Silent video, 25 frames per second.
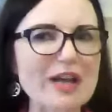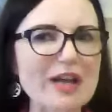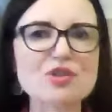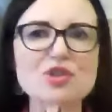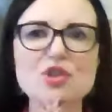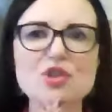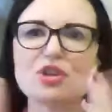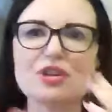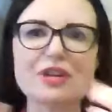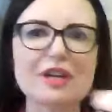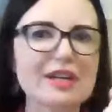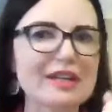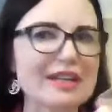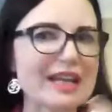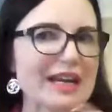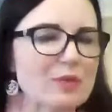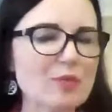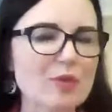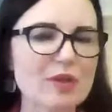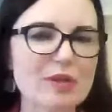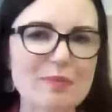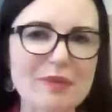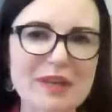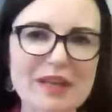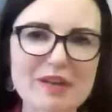So you can connect
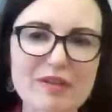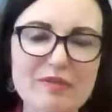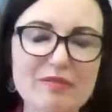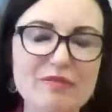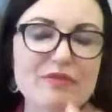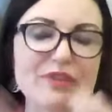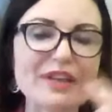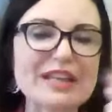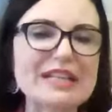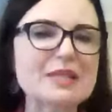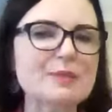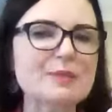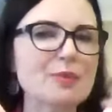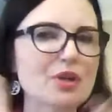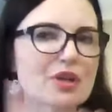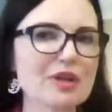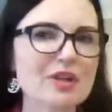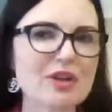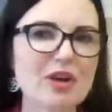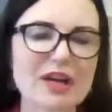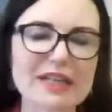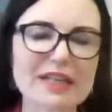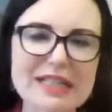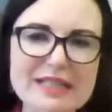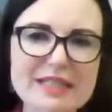with me on Facebook,
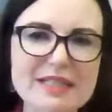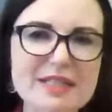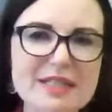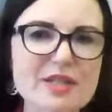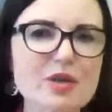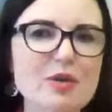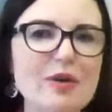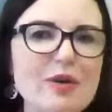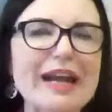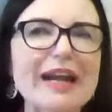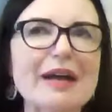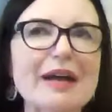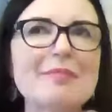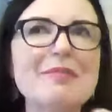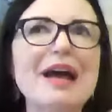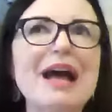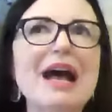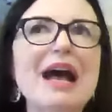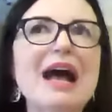on Instagram.